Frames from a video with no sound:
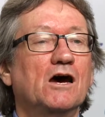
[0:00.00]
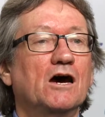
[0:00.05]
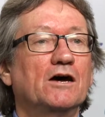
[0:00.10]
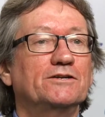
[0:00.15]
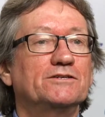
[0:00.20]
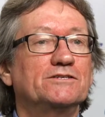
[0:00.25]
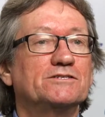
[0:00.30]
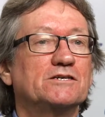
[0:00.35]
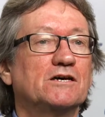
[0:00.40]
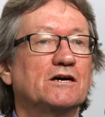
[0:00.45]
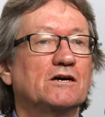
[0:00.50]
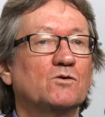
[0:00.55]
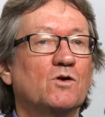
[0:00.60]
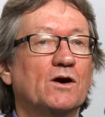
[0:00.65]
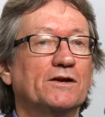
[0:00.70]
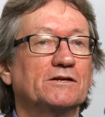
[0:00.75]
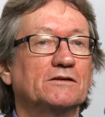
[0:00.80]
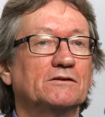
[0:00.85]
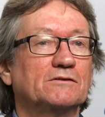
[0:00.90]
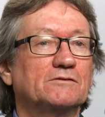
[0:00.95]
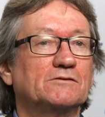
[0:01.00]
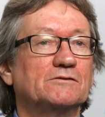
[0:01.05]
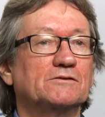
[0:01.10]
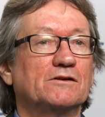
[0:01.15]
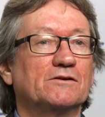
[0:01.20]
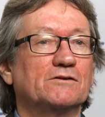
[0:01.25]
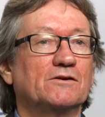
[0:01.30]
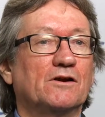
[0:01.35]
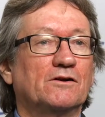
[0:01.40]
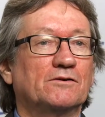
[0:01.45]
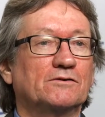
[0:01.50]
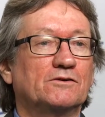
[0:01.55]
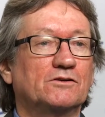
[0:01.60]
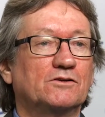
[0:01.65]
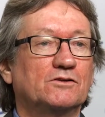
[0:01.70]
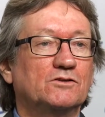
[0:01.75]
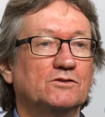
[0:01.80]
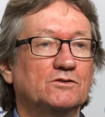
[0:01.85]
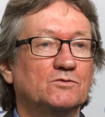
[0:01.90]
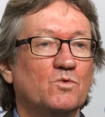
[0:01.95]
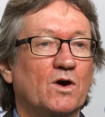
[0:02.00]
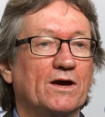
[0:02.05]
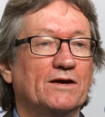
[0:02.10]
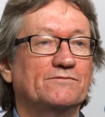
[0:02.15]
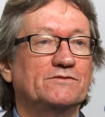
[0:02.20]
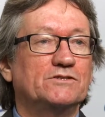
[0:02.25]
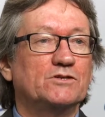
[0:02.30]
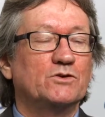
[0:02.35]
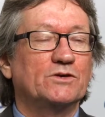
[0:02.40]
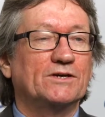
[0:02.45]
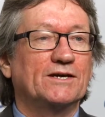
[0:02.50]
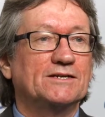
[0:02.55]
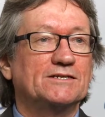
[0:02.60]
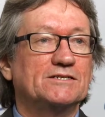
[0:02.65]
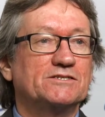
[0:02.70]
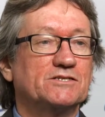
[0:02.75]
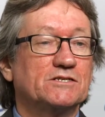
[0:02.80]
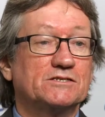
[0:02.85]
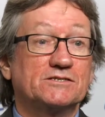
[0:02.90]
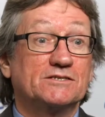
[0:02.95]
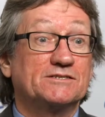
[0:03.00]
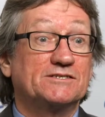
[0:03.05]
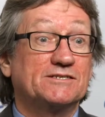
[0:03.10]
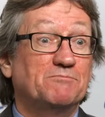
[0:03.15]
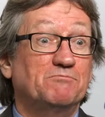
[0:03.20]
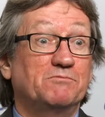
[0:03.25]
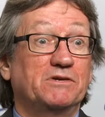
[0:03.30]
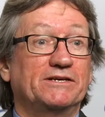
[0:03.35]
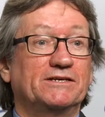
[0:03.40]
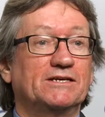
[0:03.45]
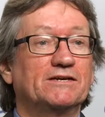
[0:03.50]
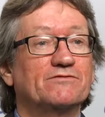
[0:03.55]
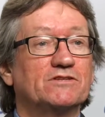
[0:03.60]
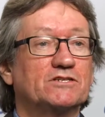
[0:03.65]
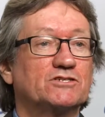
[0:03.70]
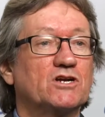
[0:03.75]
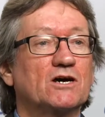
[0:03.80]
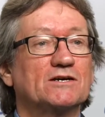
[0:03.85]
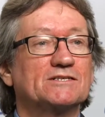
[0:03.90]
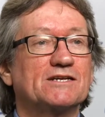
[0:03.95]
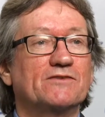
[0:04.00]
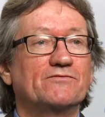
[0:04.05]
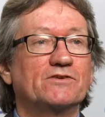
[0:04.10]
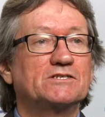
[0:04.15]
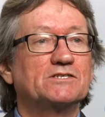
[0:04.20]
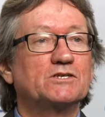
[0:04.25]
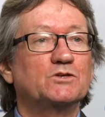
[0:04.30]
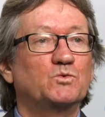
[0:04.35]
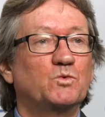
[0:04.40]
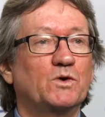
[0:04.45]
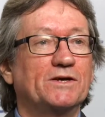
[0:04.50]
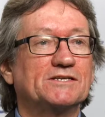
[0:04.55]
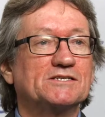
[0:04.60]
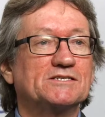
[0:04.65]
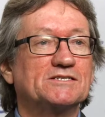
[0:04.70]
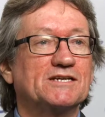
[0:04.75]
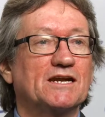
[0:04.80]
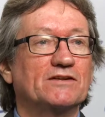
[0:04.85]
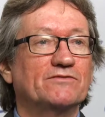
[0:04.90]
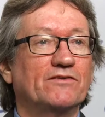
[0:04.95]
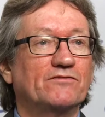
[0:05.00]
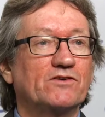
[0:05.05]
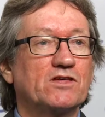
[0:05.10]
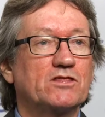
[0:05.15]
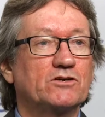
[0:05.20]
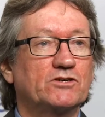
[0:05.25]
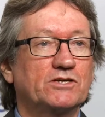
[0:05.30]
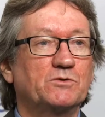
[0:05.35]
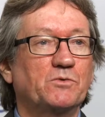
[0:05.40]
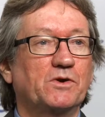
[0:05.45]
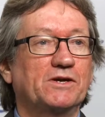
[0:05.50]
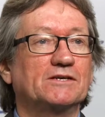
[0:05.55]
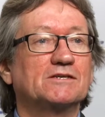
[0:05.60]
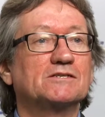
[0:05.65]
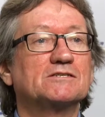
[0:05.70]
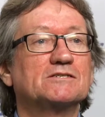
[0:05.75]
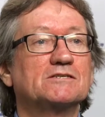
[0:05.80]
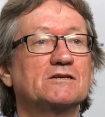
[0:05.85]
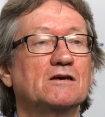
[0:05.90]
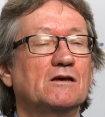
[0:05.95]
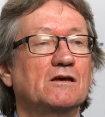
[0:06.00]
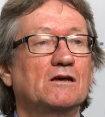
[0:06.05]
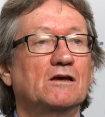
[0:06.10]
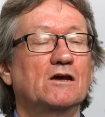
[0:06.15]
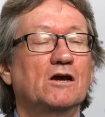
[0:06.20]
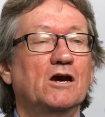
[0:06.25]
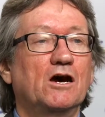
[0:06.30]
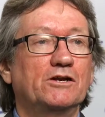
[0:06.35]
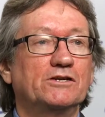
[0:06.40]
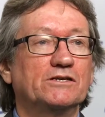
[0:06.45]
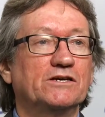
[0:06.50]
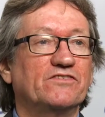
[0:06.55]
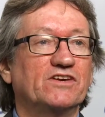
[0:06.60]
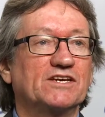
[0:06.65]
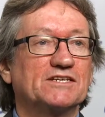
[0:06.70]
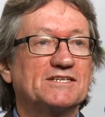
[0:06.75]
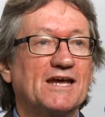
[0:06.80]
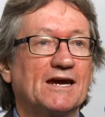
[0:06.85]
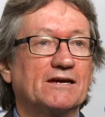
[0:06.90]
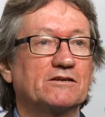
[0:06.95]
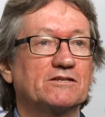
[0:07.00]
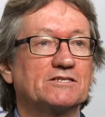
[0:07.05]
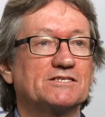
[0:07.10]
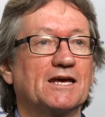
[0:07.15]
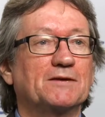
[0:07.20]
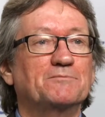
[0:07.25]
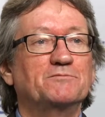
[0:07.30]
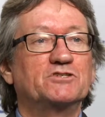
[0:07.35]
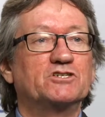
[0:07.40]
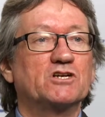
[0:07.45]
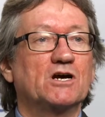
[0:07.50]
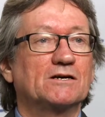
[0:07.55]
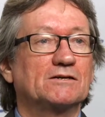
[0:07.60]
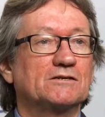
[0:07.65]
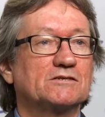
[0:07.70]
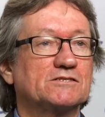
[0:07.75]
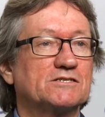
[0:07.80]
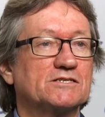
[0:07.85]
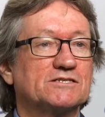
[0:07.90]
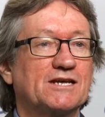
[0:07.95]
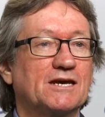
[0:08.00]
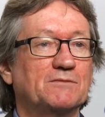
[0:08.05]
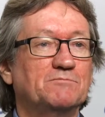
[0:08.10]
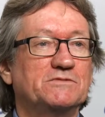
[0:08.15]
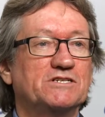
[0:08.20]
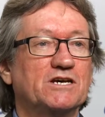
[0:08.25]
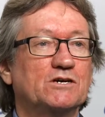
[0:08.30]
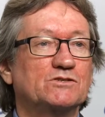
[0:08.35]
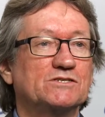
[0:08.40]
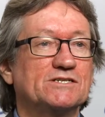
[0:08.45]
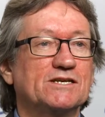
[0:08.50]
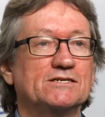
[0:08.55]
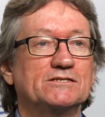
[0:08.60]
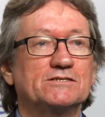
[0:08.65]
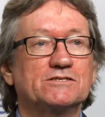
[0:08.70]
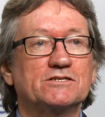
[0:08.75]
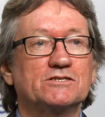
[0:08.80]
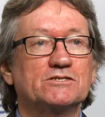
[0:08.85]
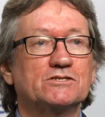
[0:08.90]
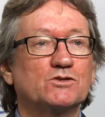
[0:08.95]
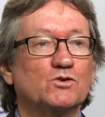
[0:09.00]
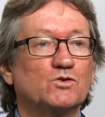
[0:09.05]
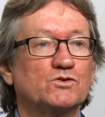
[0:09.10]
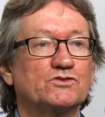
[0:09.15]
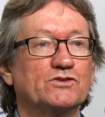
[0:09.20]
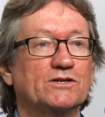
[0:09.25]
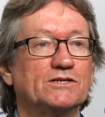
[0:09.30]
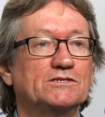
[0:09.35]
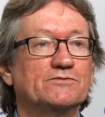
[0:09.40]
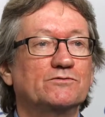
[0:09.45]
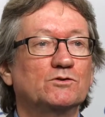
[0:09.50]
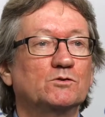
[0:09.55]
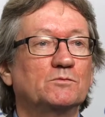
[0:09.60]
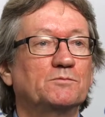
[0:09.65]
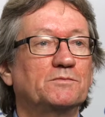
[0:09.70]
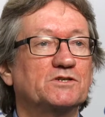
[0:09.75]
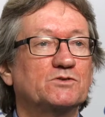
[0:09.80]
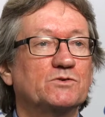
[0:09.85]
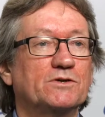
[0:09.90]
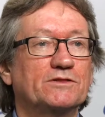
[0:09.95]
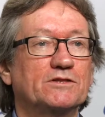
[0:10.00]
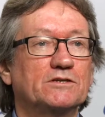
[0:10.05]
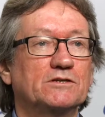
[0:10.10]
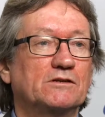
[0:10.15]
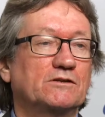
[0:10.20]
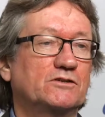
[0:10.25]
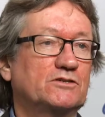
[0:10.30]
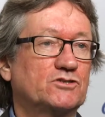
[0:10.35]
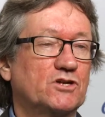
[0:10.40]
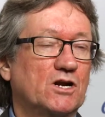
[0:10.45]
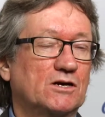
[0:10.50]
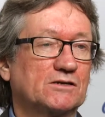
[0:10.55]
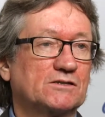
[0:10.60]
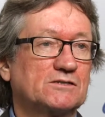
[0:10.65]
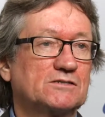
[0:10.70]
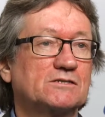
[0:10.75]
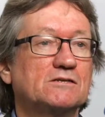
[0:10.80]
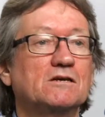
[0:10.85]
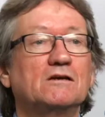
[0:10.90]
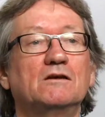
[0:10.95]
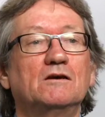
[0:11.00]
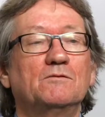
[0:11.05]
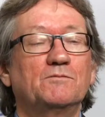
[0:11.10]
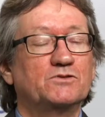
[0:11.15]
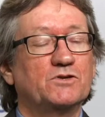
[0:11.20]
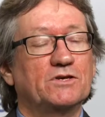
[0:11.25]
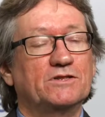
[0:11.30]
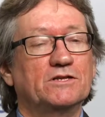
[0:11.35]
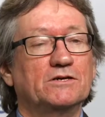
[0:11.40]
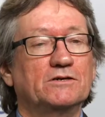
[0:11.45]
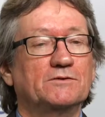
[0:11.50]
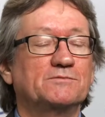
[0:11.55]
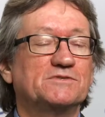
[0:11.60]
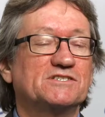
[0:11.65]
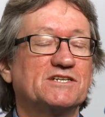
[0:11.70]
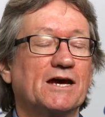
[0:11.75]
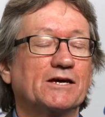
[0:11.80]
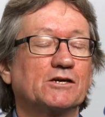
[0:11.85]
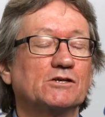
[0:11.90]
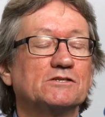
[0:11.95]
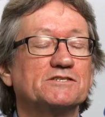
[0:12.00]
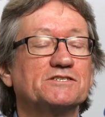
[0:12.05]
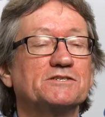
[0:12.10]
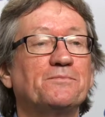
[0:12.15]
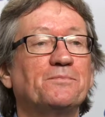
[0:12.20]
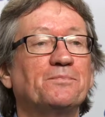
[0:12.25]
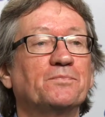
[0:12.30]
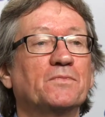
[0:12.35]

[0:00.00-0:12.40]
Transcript: And quite a, a good way of doing it is just to simply give the drugs every two weeks instead of every three weeks. And you're giving exactly the same drugs, the same doses, just shorter interval between the drugs, between the cycles.